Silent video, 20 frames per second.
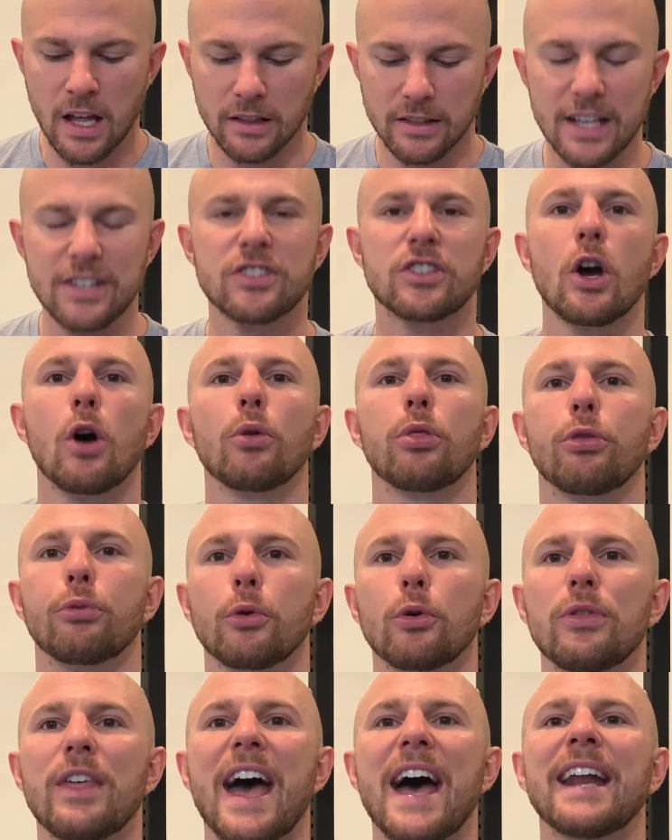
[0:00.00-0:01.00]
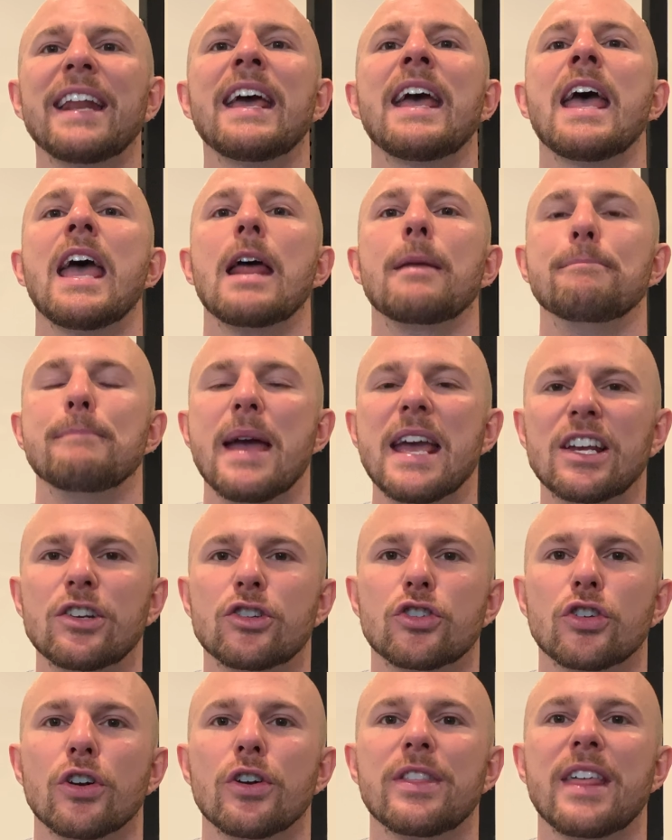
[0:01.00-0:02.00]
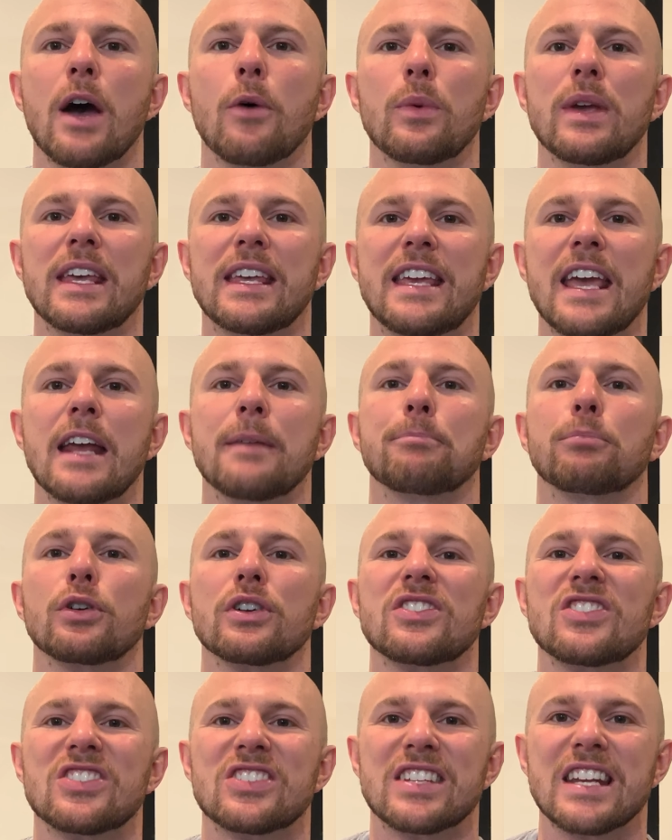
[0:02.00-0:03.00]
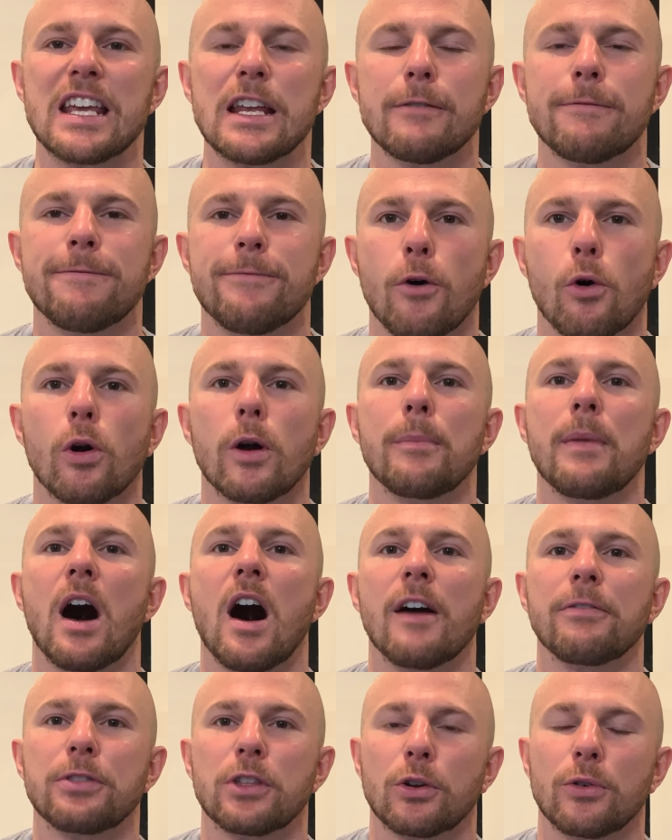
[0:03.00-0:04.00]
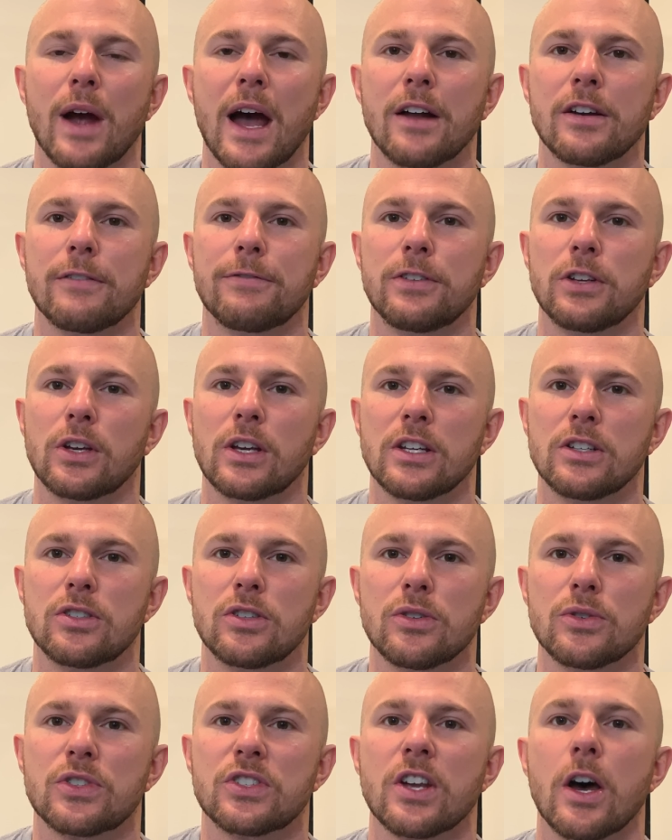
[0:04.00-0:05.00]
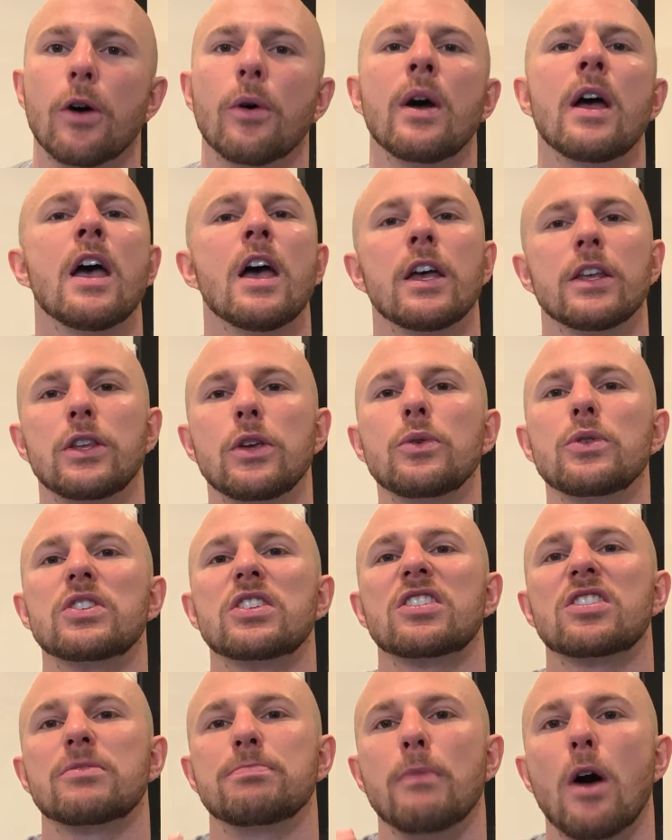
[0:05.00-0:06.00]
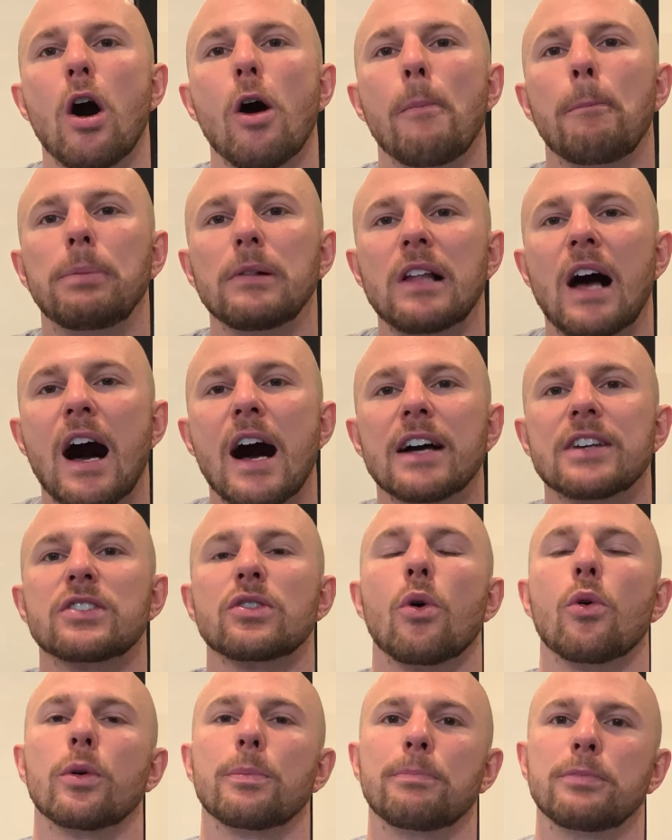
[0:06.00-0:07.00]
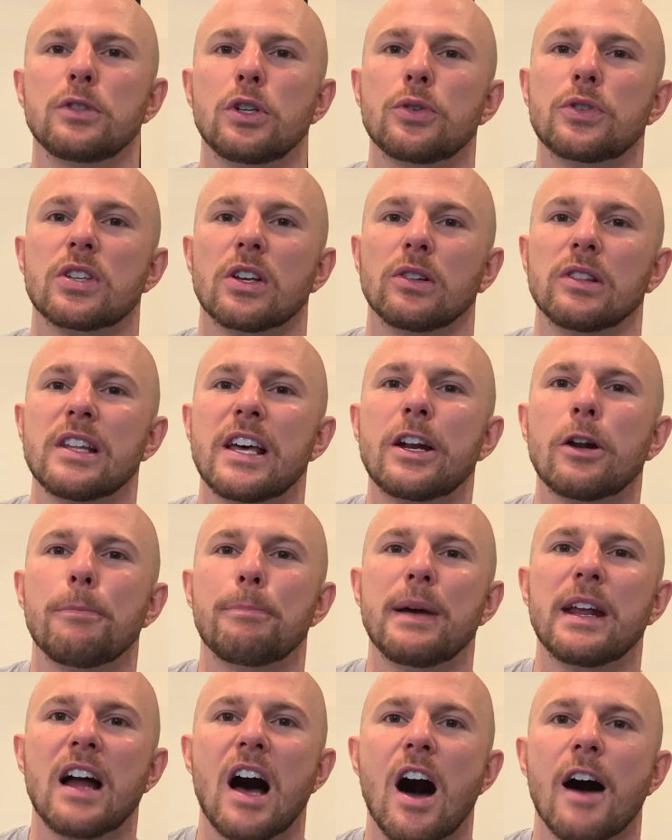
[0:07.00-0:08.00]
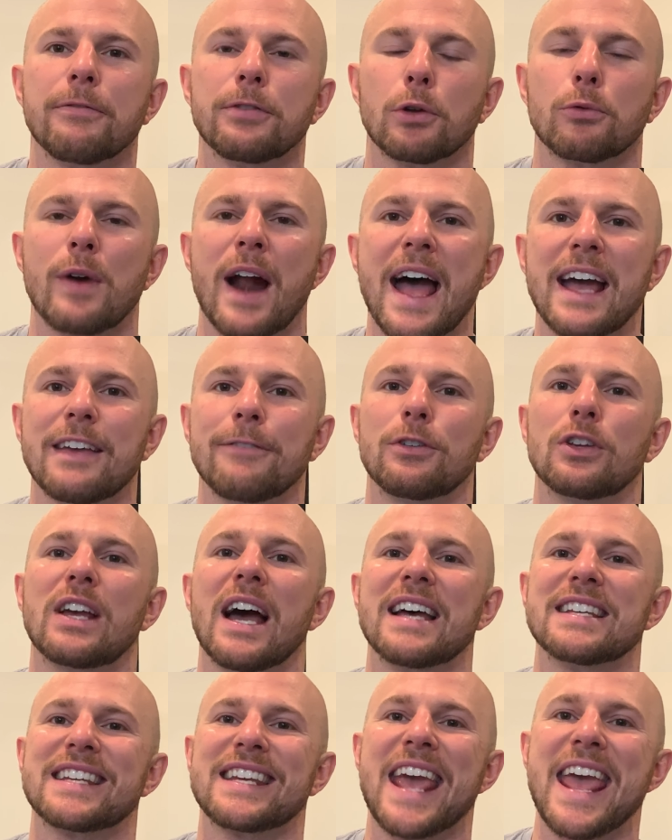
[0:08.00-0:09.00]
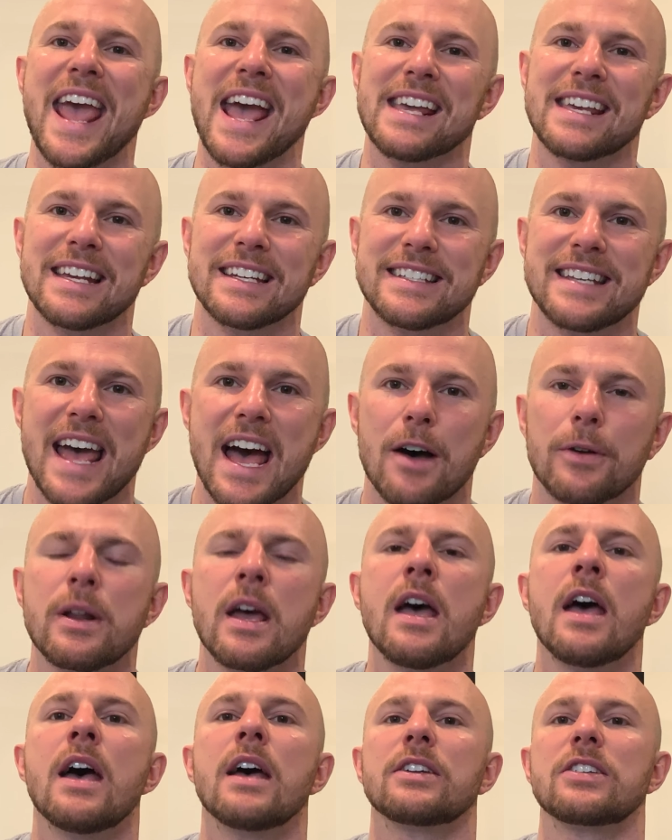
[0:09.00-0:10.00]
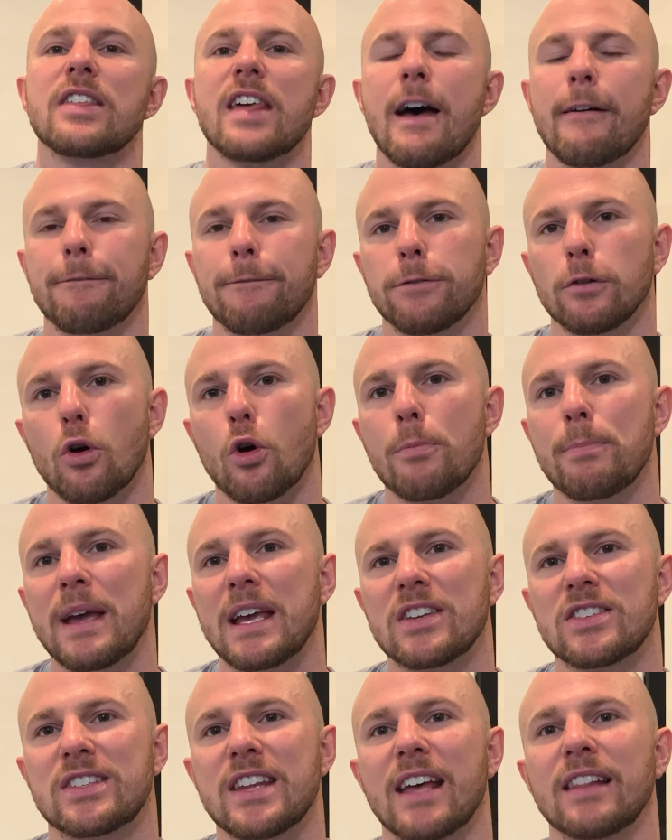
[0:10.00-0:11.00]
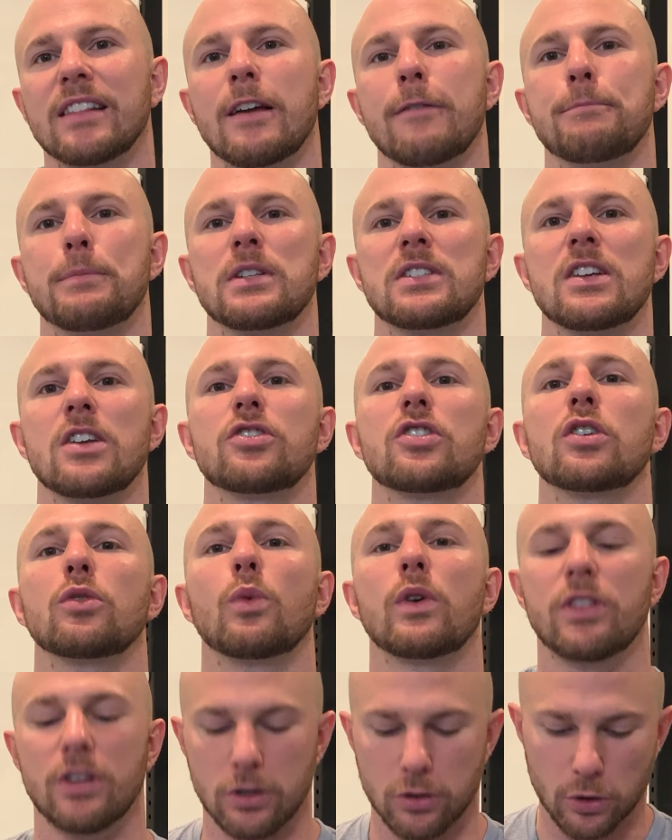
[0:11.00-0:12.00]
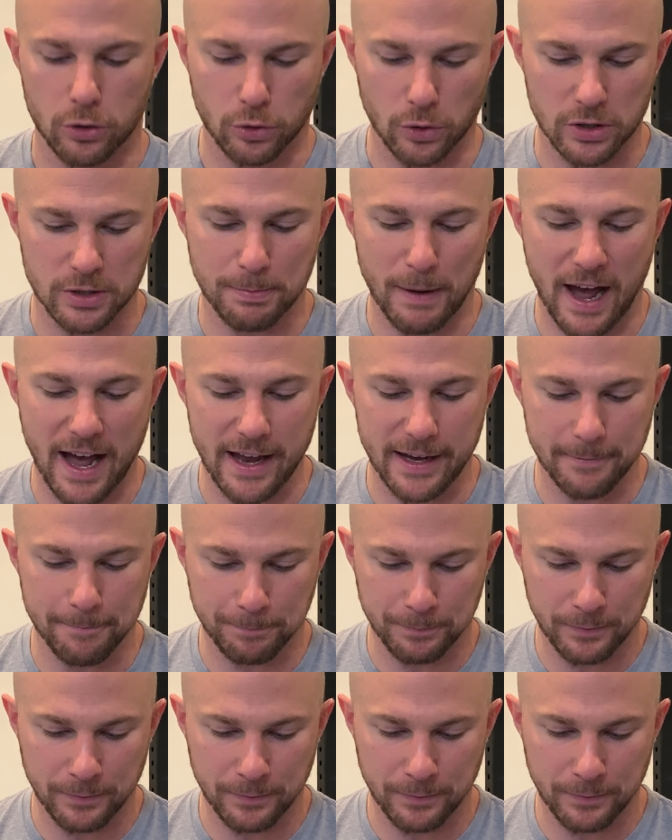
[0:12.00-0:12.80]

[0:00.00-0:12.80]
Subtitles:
Let's go through that and make sure that we get pristine form off the ground if you can do so. Use small blocks or use a little bit off the rack if you guys can't get down to that floor-based deadlift position with the neutral spine.